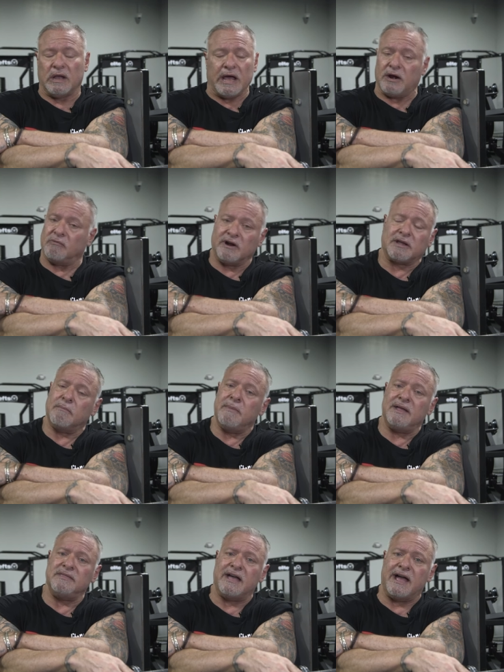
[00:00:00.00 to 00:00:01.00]
I don't
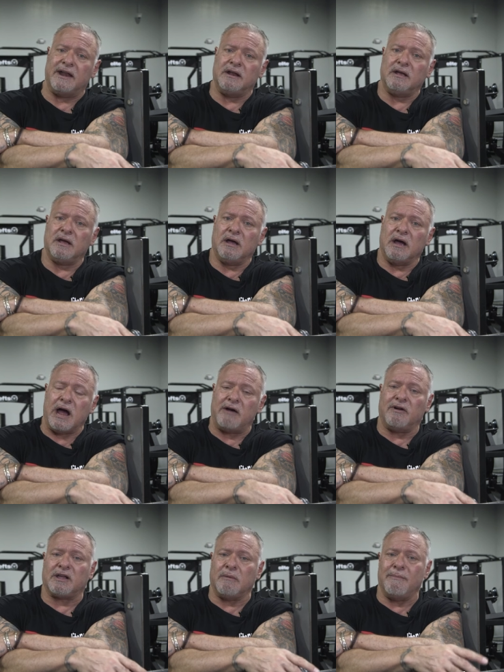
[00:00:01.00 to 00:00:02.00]
recommend that. I
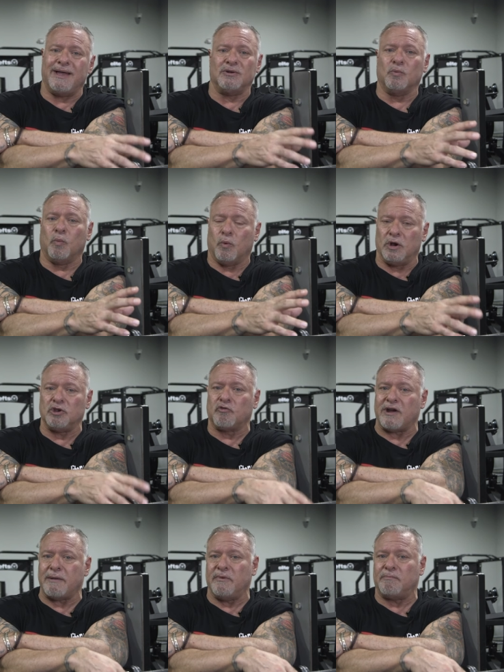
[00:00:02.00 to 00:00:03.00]
recommend one
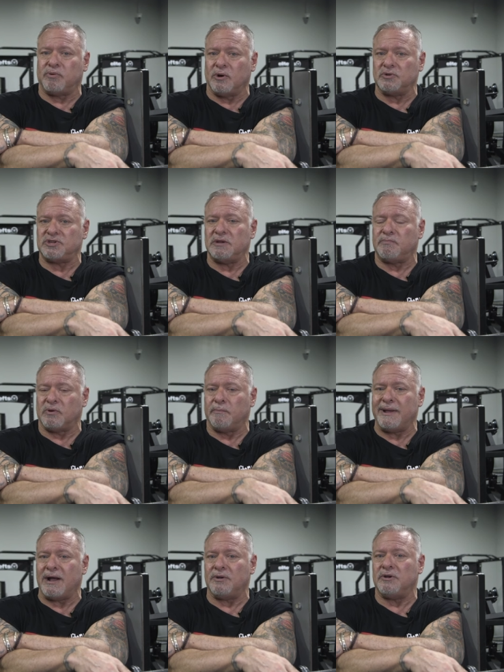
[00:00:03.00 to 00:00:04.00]
gram of protein per
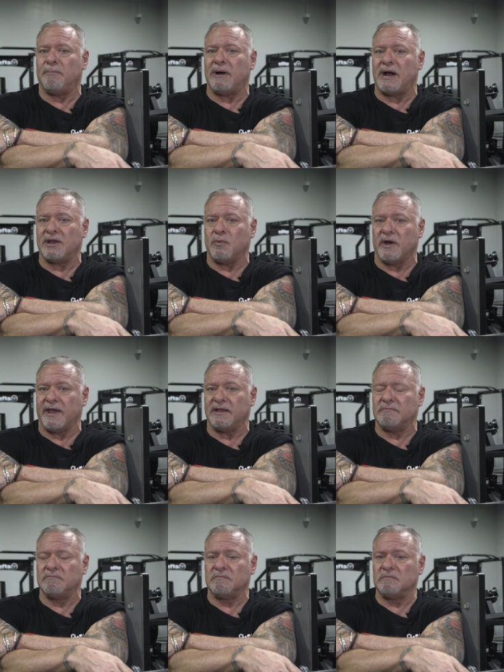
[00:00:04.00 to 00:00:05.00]
pound of body
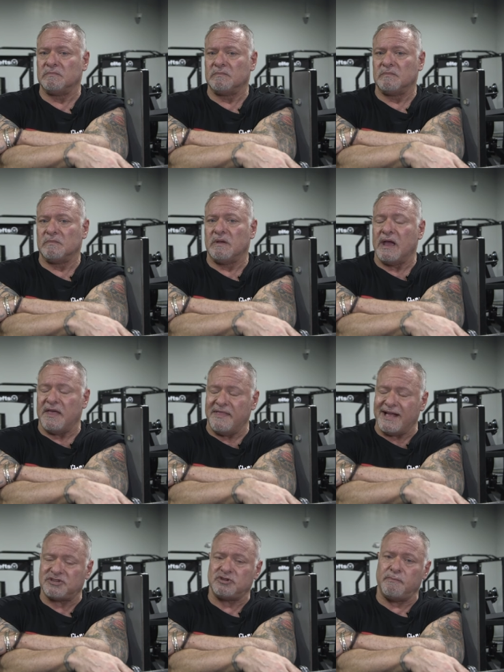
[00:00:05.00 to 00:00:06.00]
weight, and
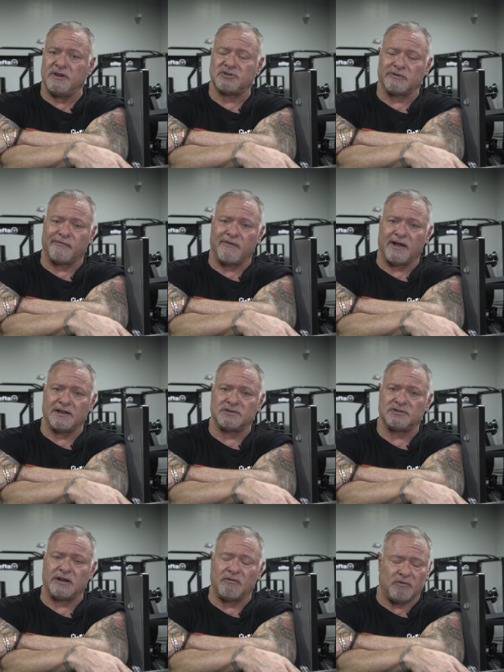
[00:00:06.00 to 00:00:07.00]
that should be
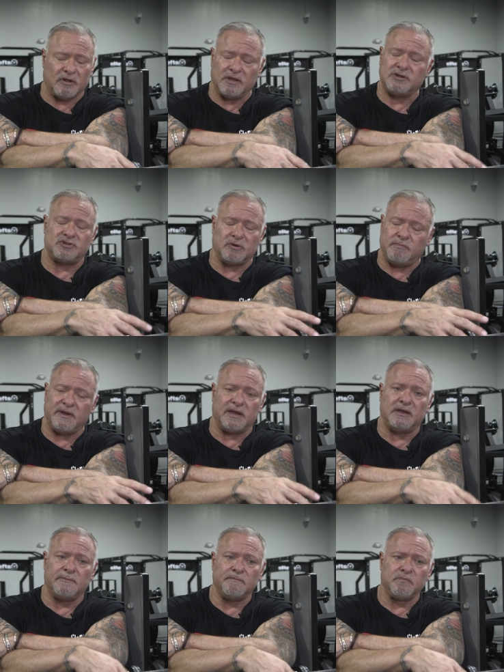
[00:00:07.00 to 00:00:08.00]
suffice. That really should
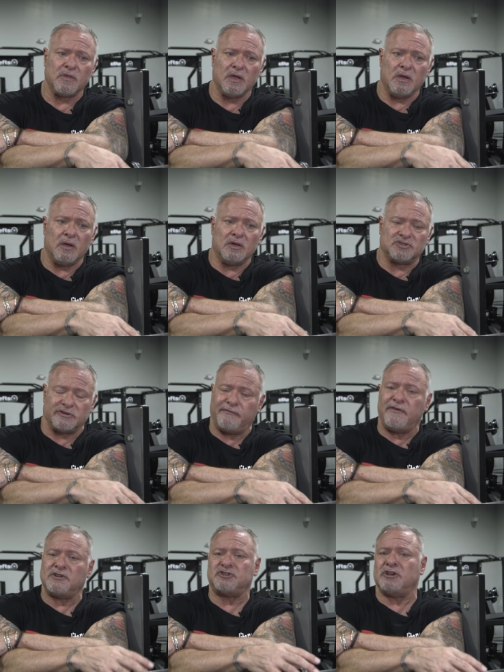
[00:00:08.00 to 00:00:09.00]
be
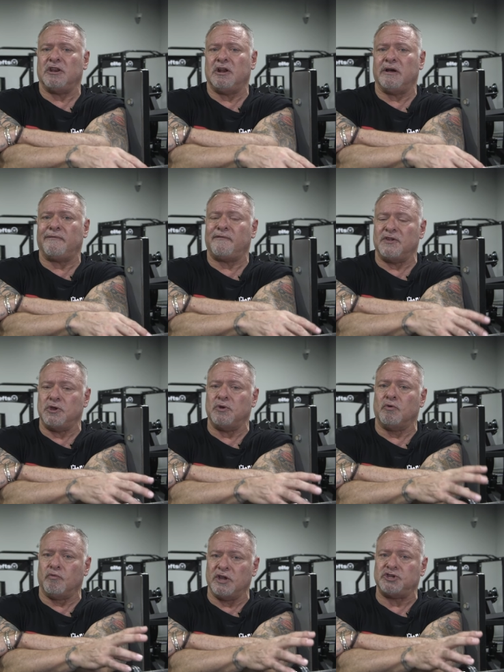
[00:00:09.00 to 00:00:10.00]
sufficient enough for
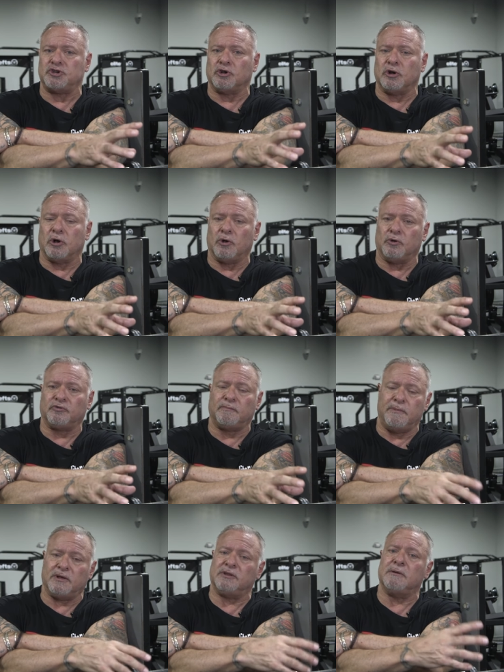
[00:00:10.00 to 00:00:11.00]
you to reach your goals,
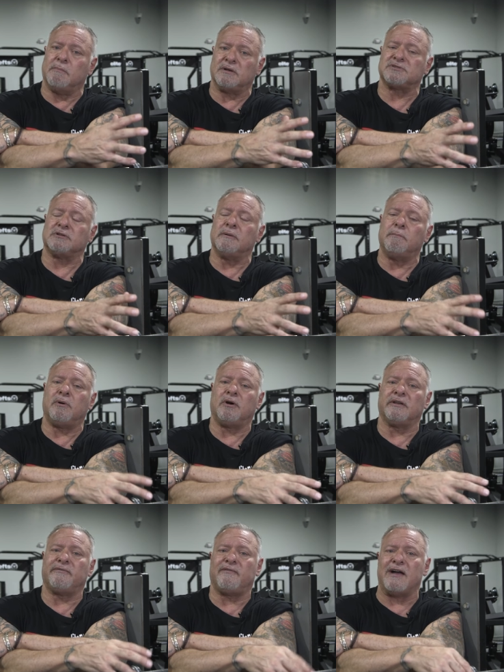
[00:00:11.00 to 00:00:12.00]
building muscle and
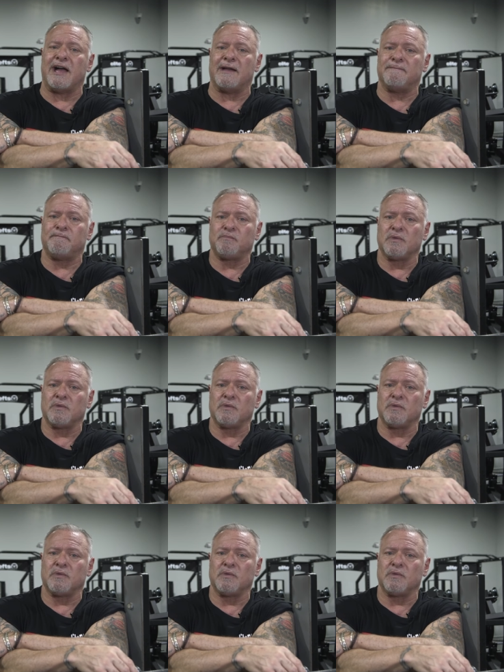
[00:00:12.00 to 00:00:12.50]
burning fat.